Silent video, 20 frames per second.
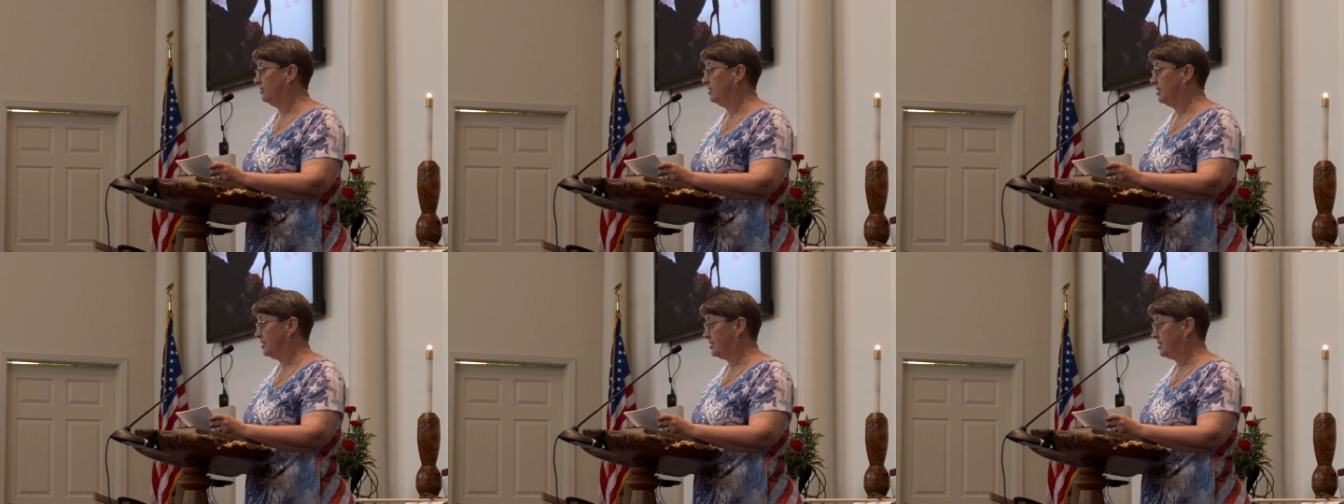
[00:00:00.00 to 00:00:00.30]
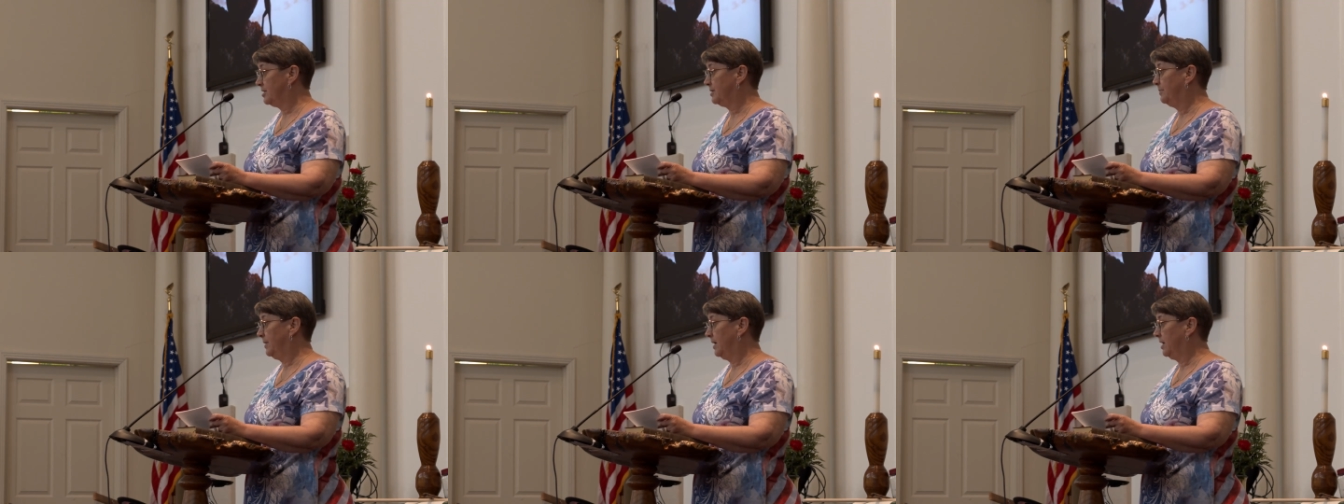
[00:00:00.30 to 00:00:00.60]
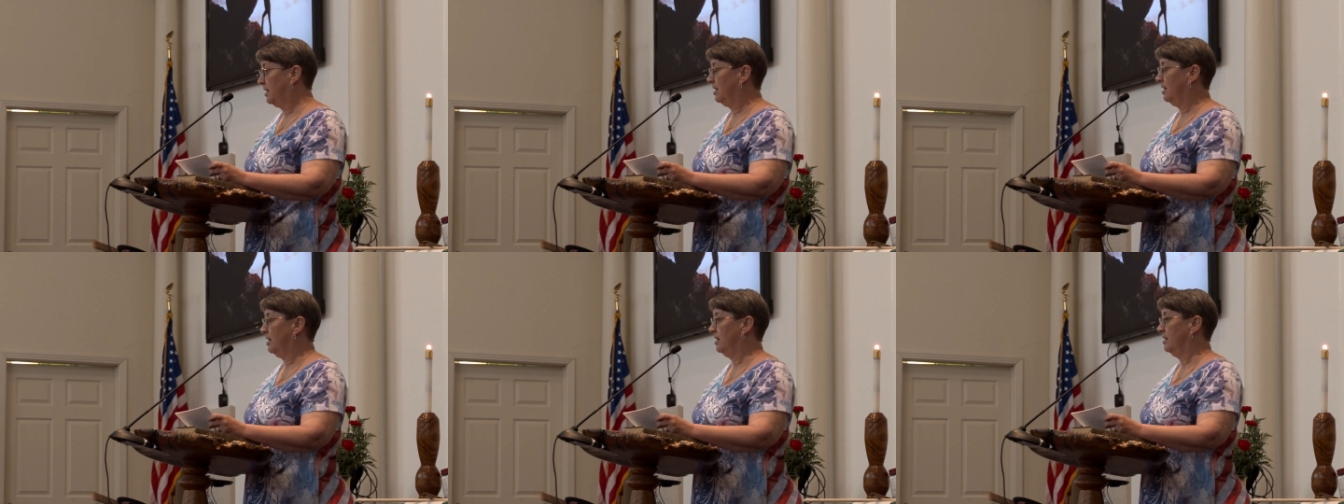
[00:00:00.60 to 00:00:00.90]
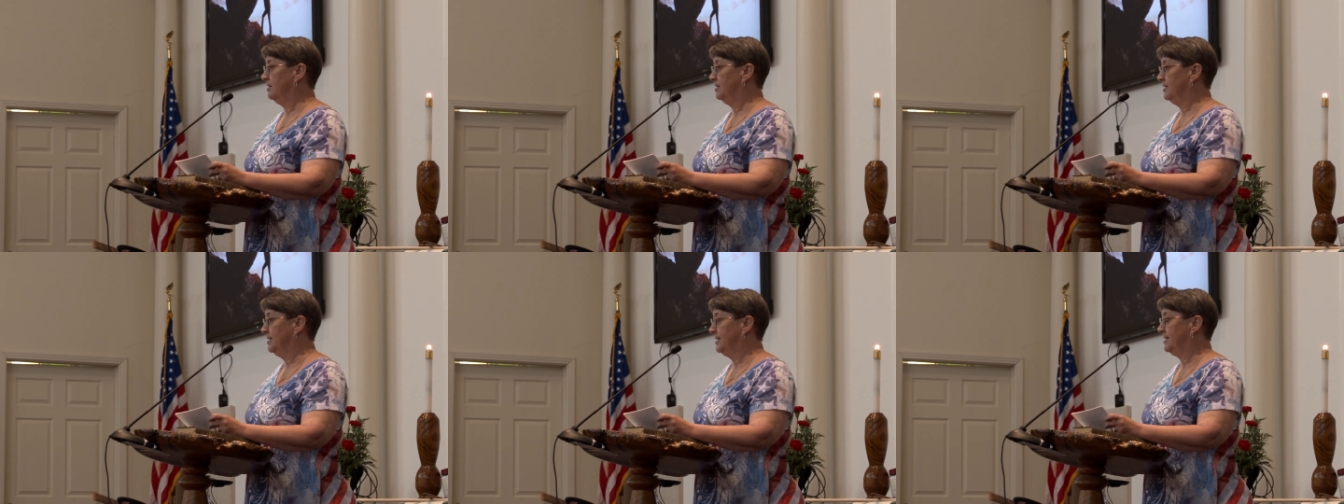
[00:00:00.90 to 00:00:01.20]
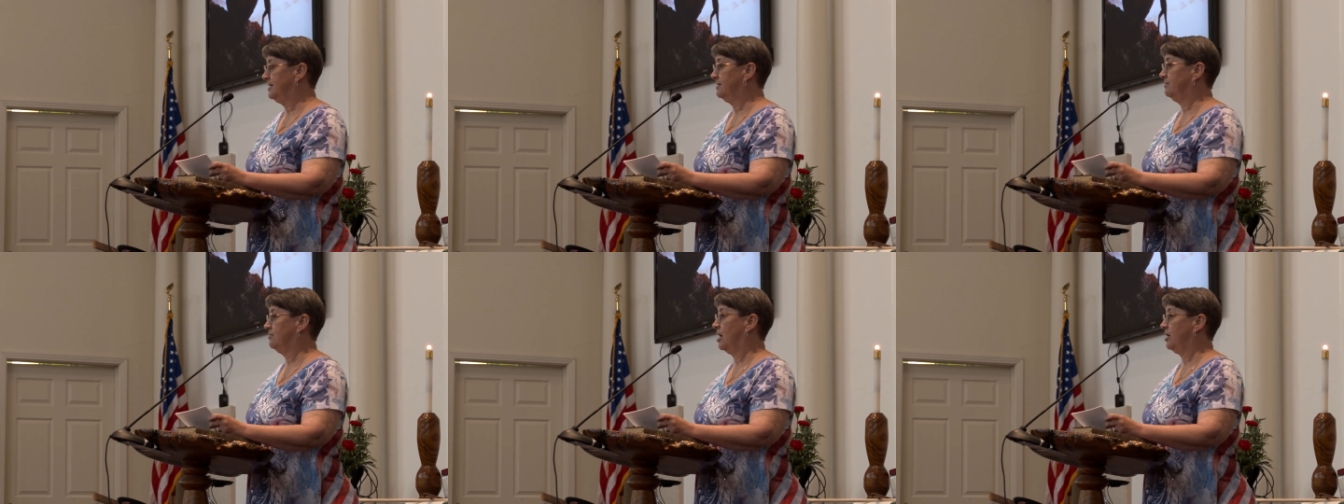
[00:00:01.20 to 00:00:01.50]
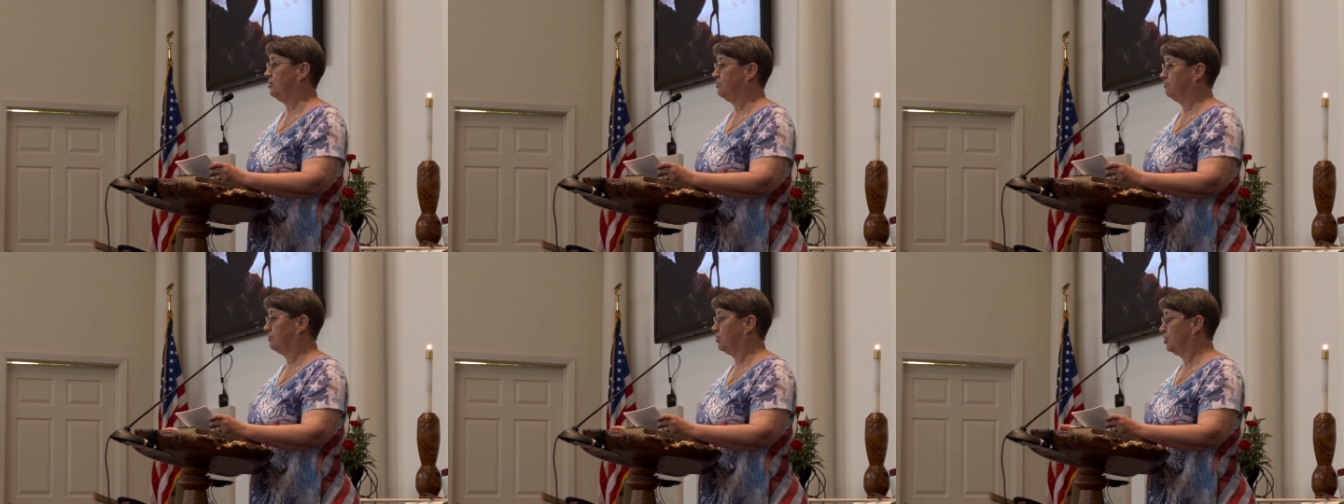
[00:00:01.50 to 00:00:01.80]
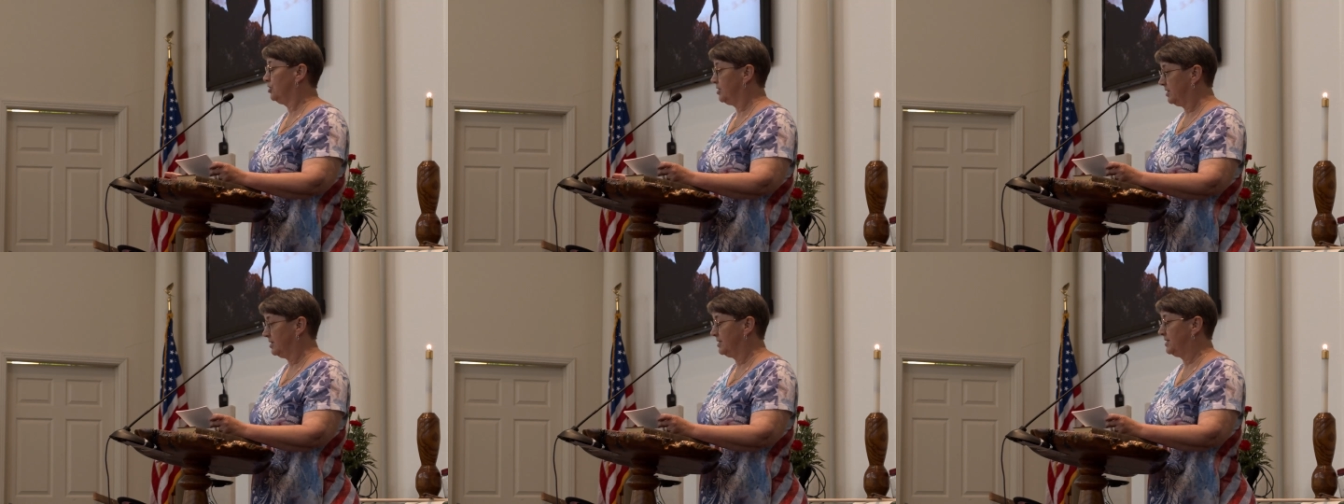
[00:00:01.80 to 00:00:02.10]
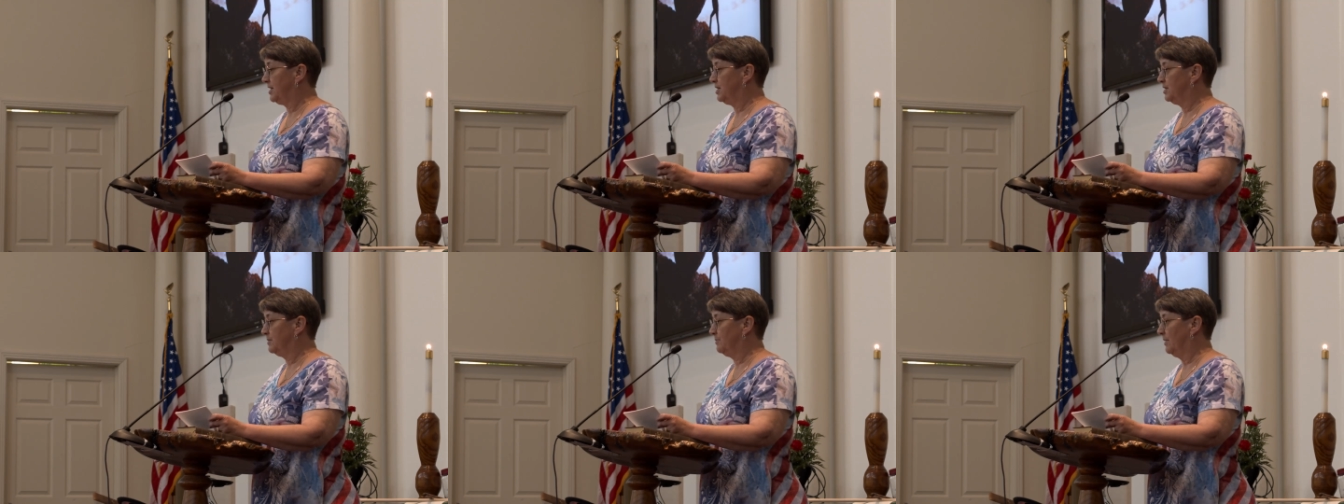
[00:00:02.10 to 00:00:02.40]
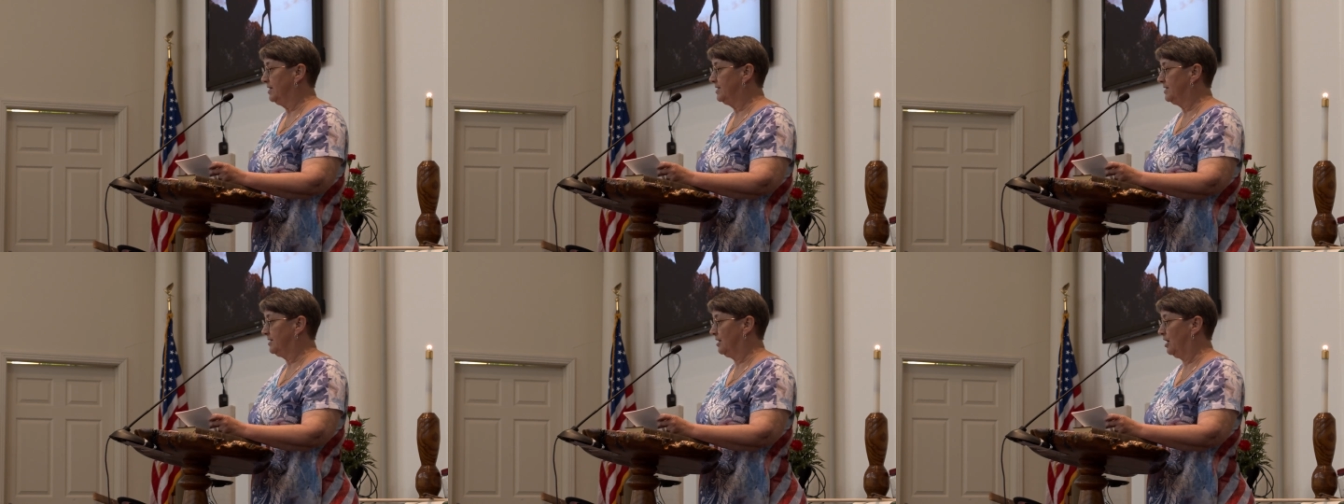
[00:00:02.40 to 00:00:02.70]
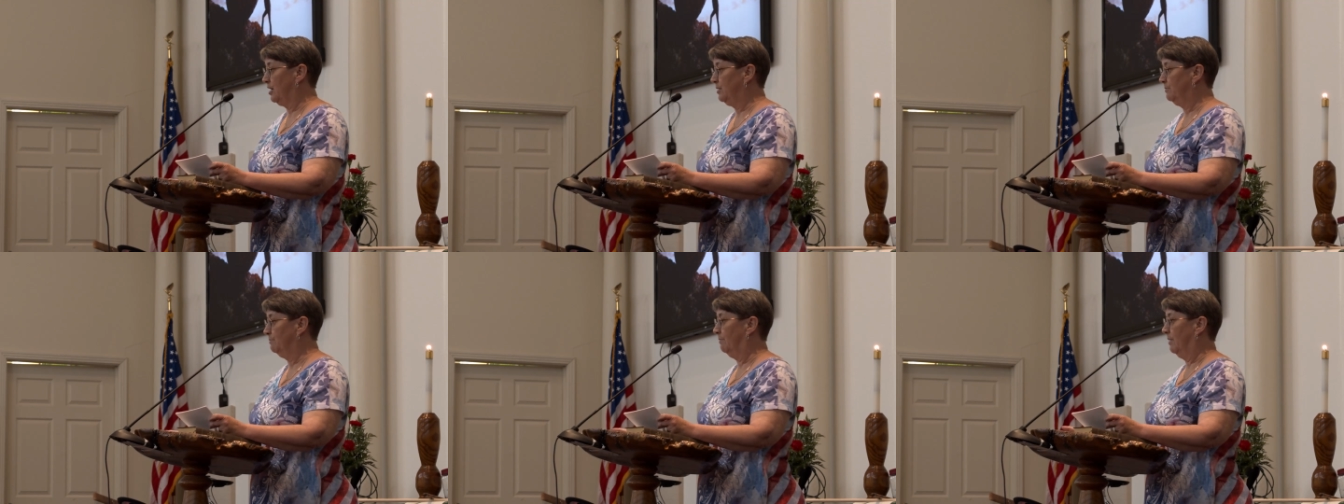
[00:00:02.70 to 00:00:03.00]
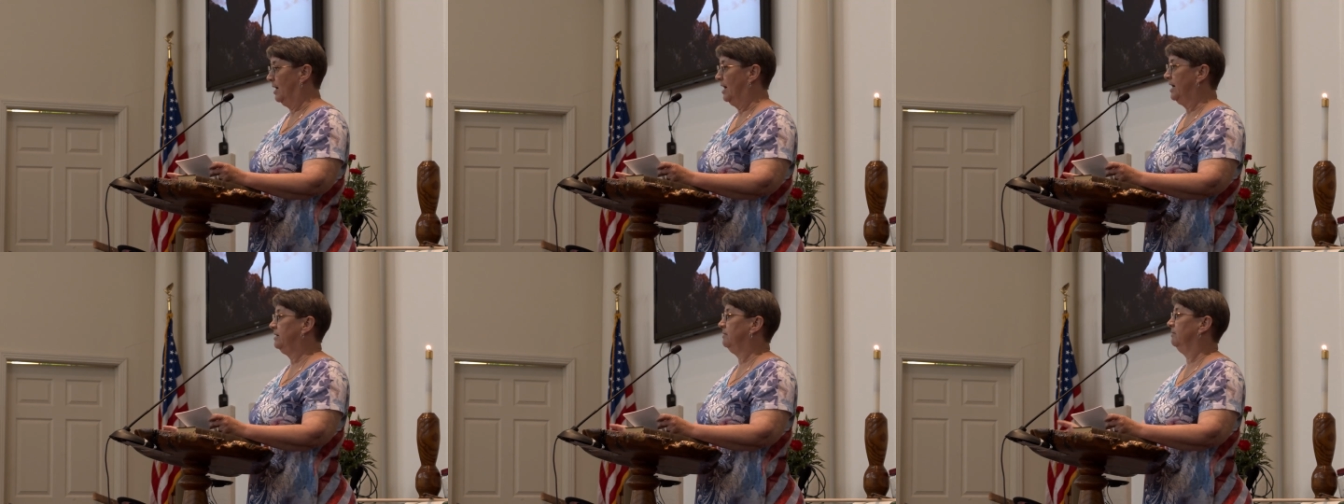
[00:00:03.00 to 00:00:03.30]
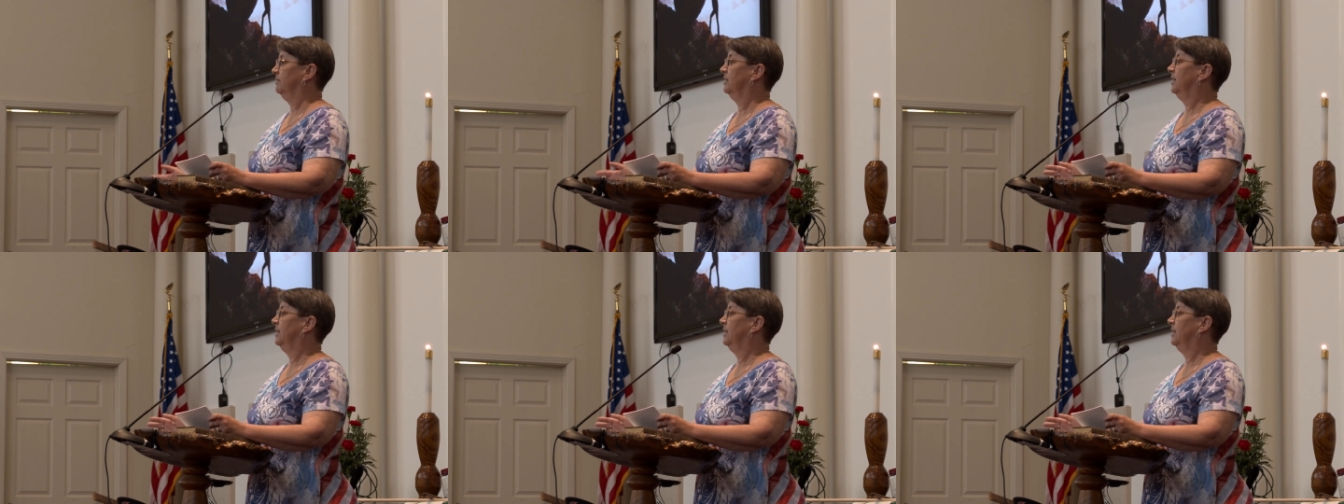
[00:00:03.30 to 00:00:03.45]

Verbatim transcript: this because not just because he's my son, but